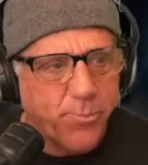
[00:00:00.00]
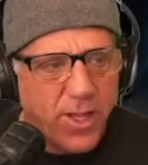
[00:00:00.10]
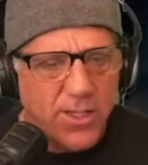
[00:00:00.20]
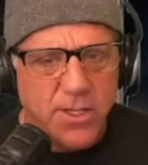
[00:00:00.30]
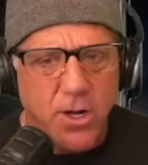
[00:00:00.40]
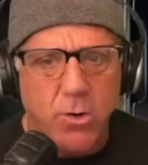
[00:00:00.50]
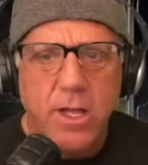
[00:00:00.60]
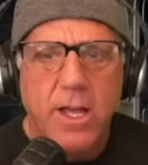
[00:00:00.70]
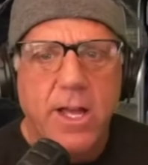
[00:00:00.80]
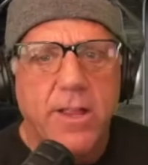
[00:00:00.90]
So,
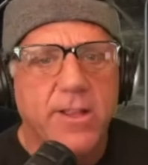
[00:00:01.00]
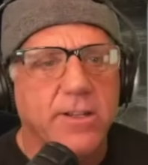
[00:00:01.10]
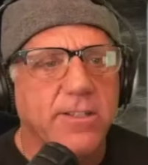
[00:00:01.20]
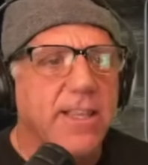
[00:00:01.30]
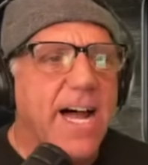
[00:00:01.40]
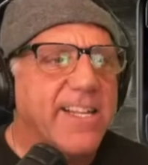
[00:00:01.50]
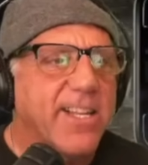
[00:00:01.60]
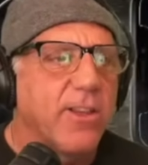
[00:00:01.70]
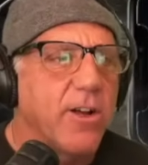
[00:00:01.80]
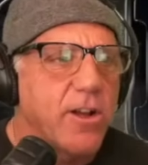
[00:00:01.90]
there's a lot mm-hmm. to
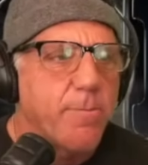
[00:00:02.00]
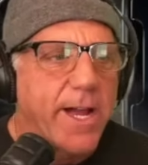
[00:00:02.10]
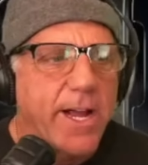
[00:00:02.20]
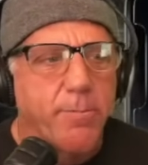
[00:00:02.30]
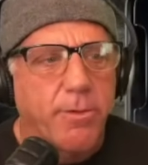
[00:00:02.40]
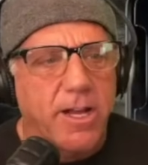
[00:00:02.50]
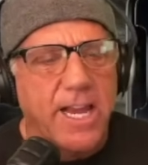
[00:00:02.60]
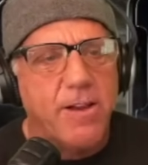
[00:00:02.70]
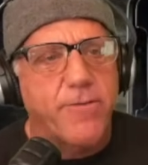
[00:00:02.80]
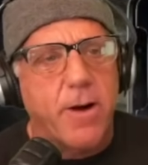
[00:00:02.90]
learn by
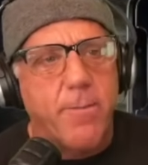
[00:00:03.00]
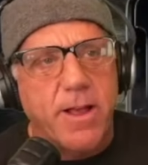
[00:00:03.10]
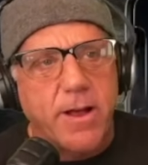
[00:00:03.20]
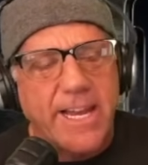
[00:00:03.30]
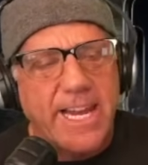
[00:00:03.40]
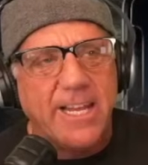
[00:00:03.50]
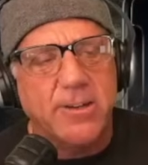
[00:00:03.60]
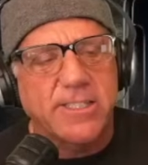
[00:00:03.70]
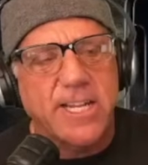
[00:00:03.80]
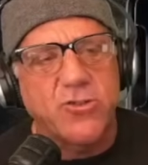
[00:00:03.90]
unplugging from the
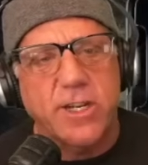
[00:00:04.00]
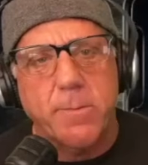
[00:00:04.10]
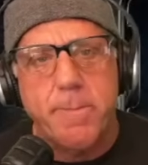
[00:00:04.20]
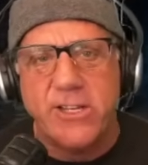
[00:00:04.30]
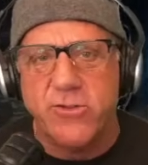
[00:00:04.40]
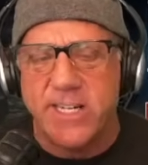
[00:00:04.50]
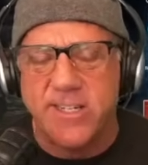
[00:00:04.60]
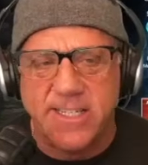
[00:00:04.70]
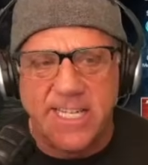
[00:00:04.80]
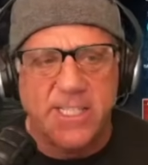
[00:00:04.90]
heliocentric matrix
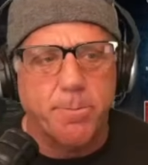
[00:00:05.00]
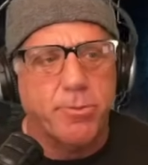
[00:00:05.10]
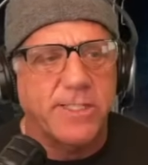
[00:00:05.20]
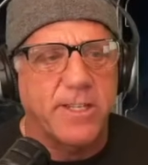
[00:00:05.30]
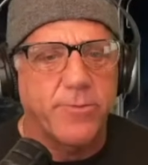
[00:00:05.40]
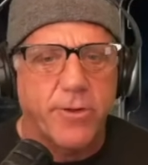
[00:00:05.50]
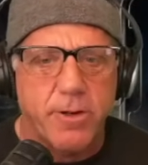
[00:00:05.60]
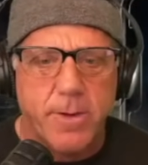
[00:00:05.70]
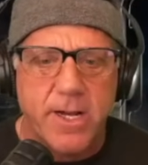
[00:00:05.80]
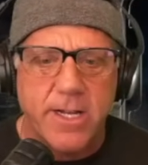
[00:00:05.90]
because that's a prison for your
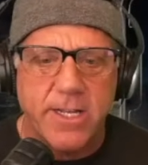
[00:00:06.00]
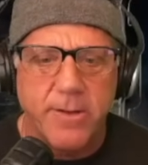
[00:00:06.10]
mind.